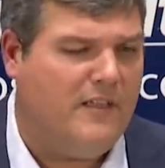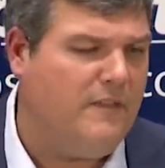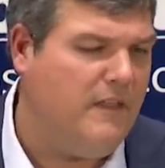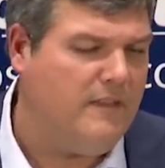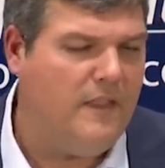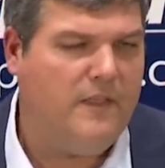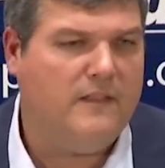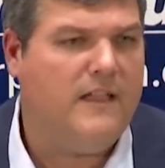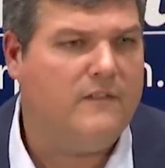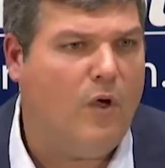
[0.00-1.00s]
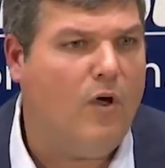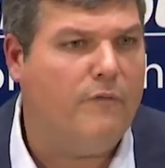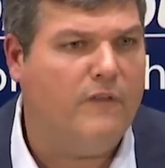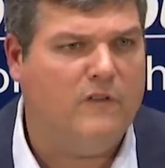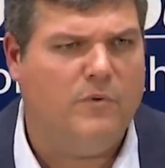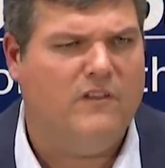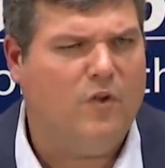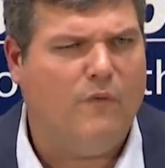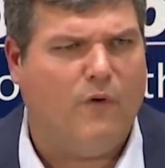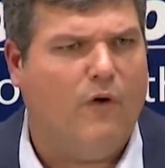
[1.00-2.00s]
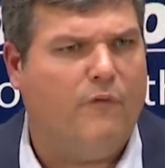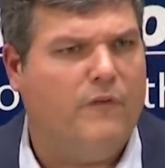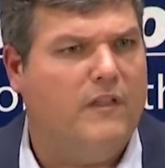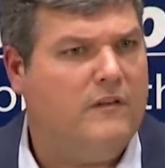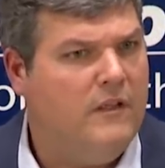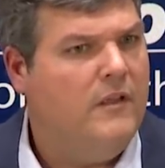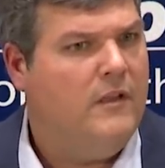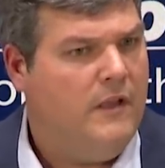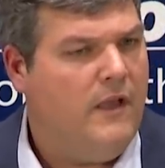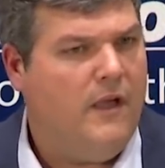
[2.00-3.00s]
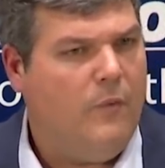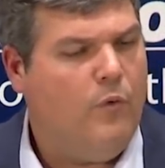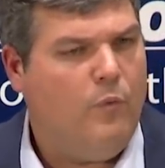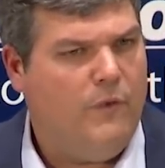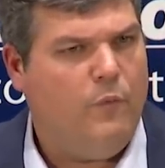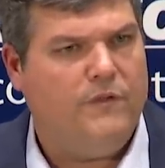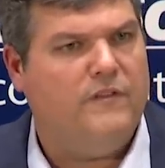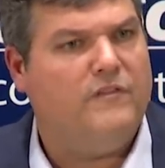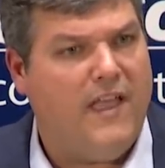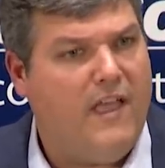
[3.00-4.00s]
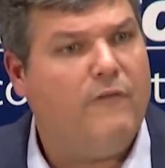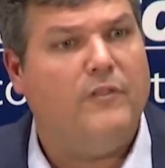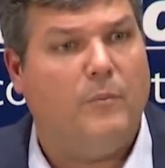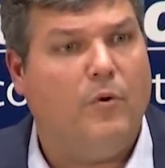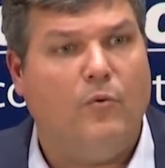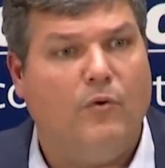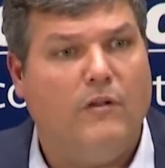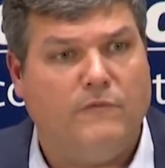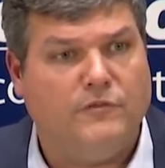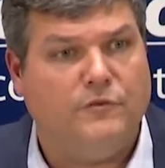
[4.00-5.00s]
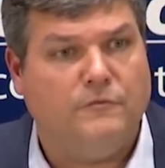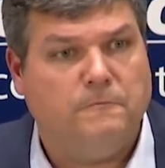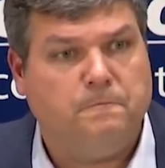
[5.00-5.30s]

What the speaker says: And I think that's offense, but it's overall fit with the staff and the program for sure.